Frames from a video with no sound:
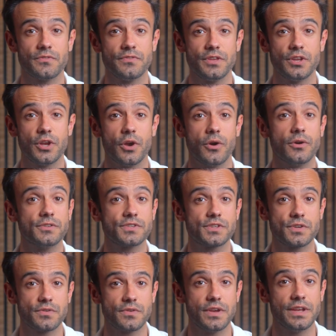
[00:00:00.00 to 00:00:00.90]
video on
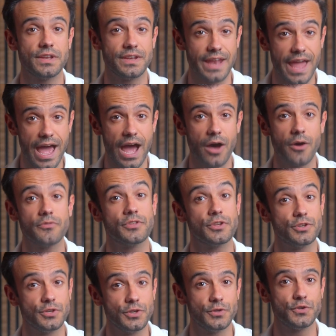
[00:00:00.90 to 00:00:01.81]
screen now
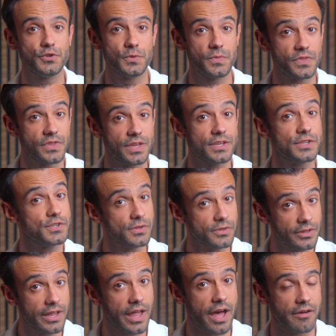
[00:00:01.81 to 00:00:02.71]
that YouTube thinks you'll
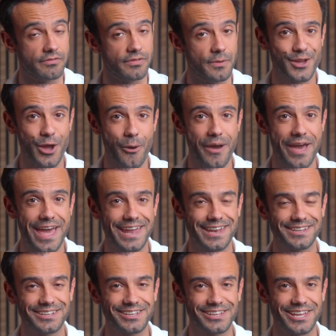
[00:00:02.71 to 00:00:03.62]
love. Go ahead
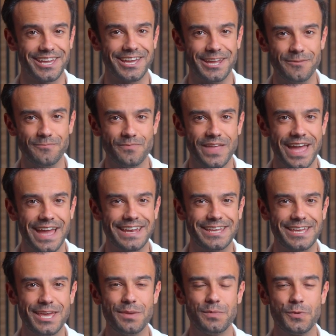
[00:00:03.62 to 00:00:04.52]
and click it, and
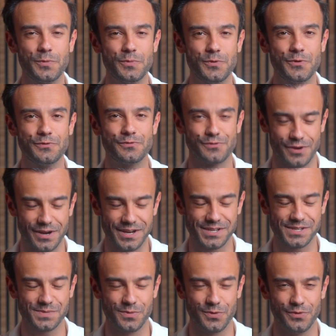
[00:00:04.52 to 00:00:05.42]
keep your move running
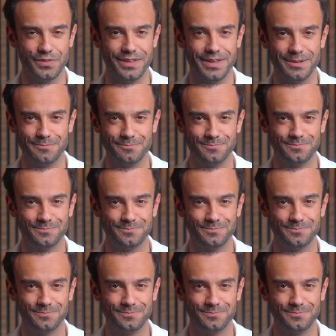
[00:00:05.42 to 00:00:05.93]
smoothly.